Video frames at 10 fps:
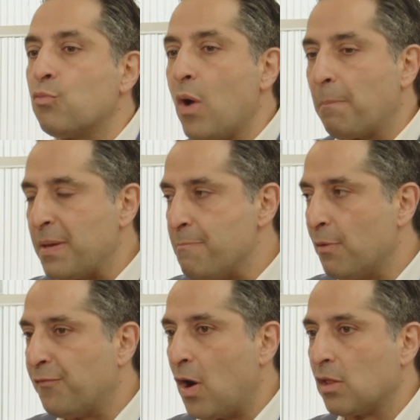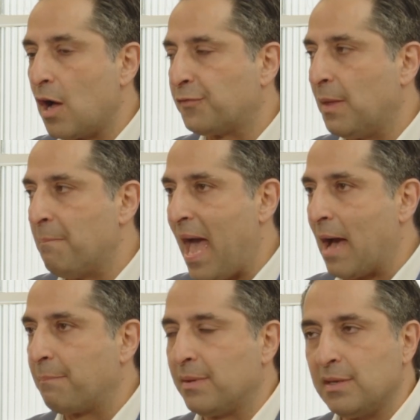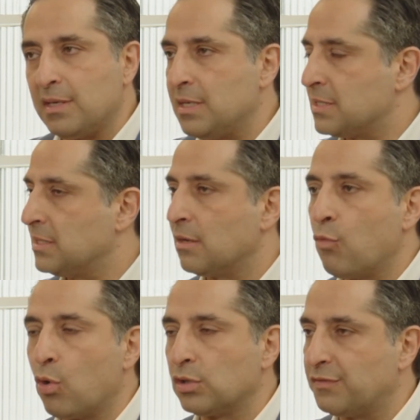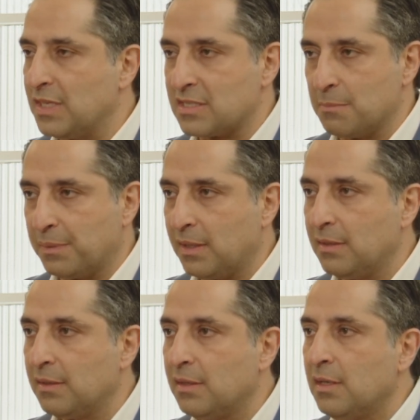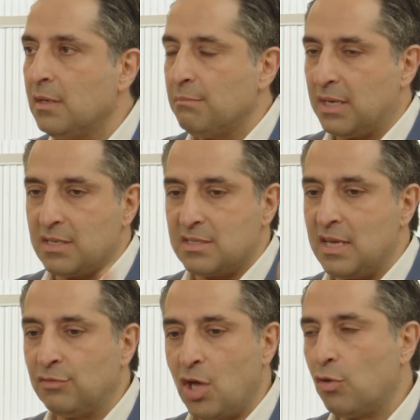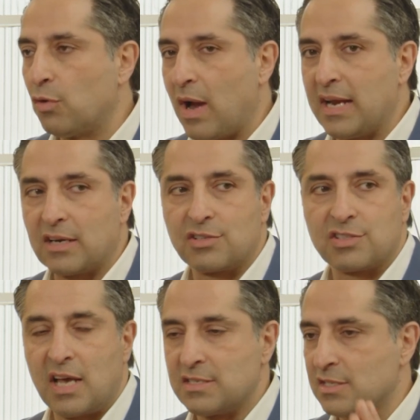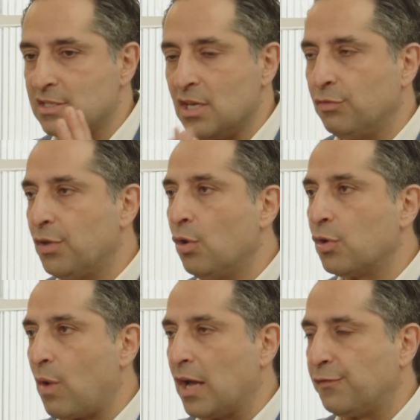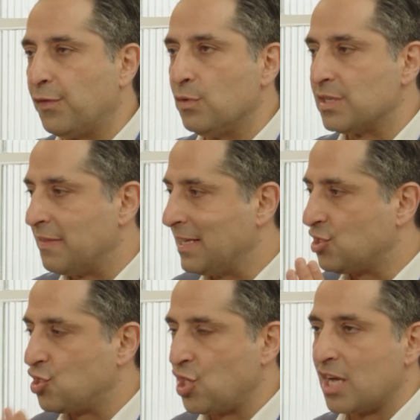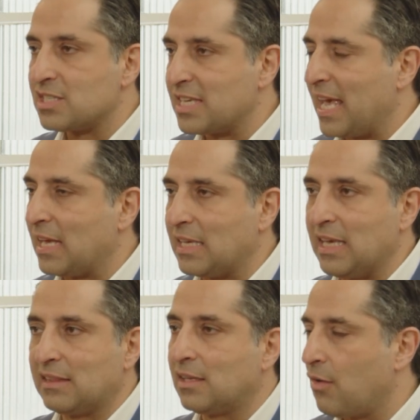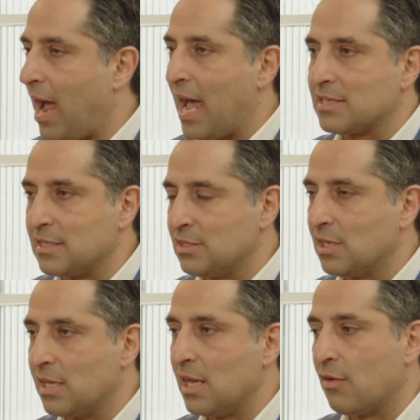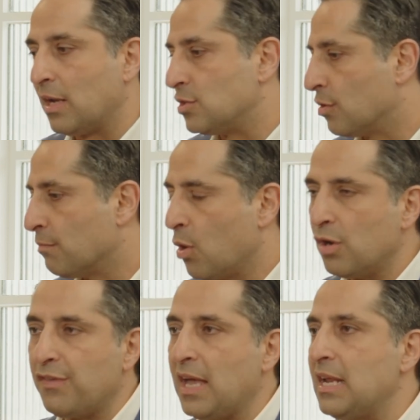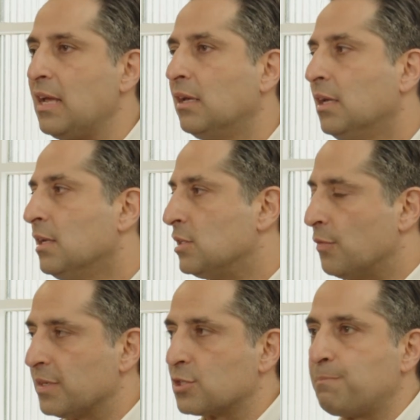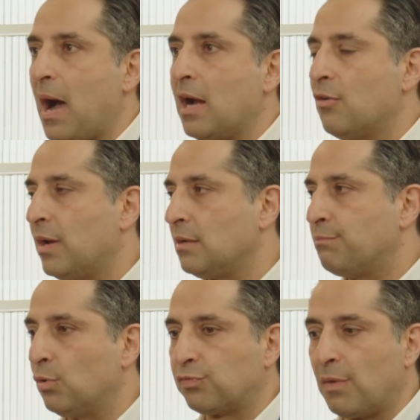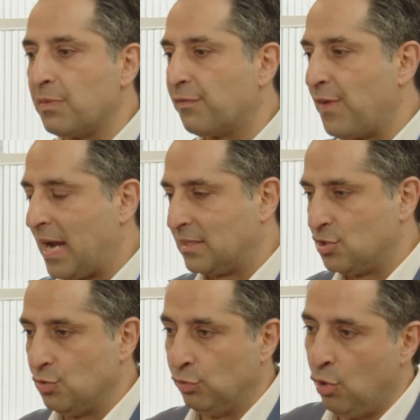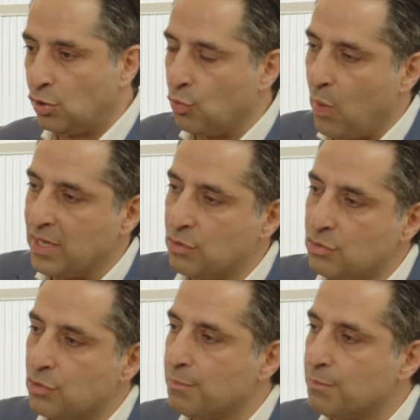where people fall off the map is in the world of discipline. Mm-hmm. Because they'll know the right exercises, they'll know the right foods, and they just can't get their ass into gear. And you're motivating, you're inspiring, both from the fact that you look the way you do,